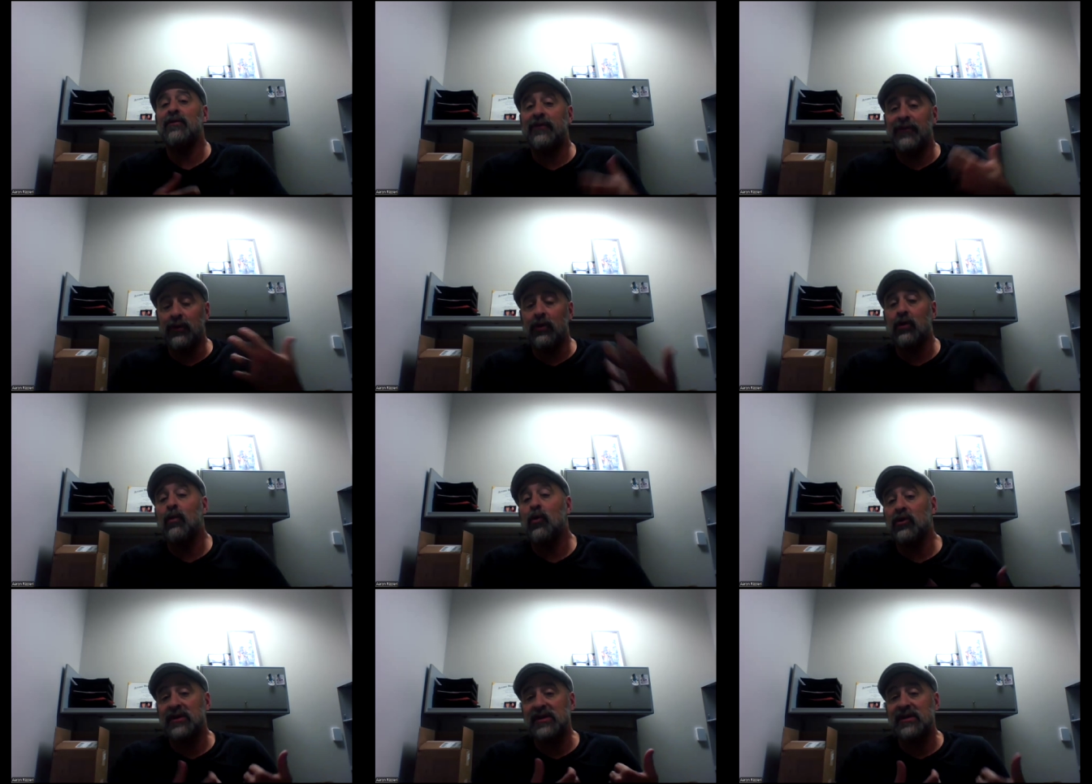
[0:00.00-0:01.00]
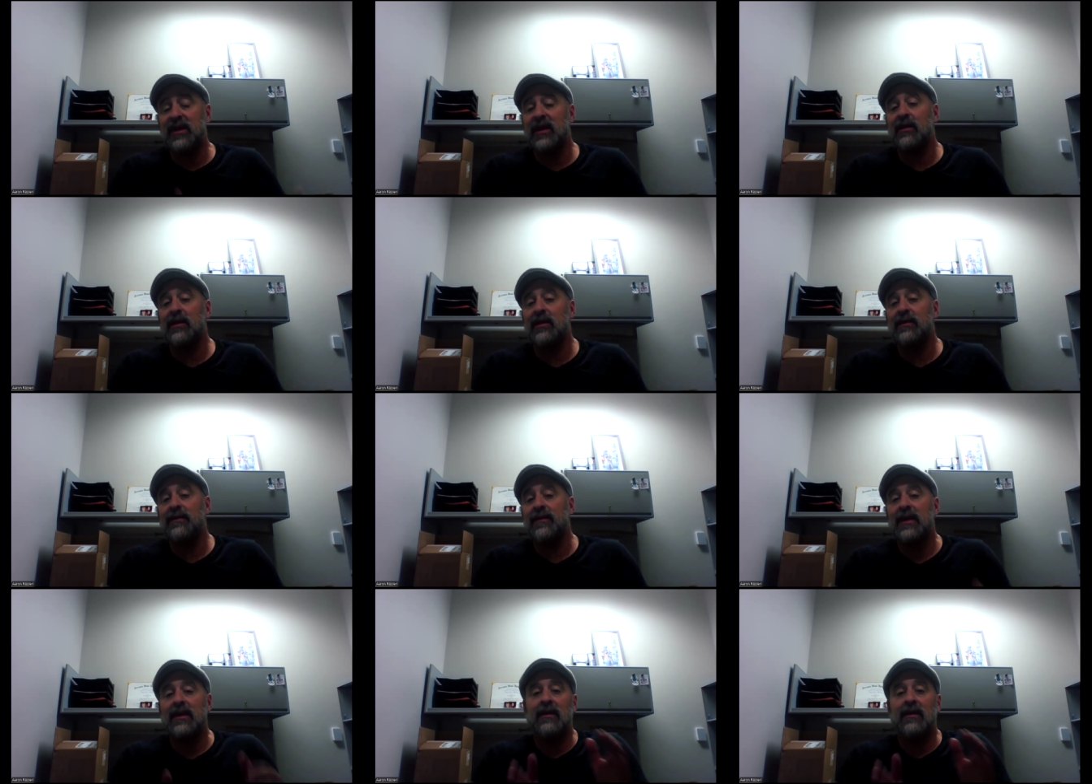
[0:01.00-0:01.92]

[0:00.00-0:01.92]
with full moral standing.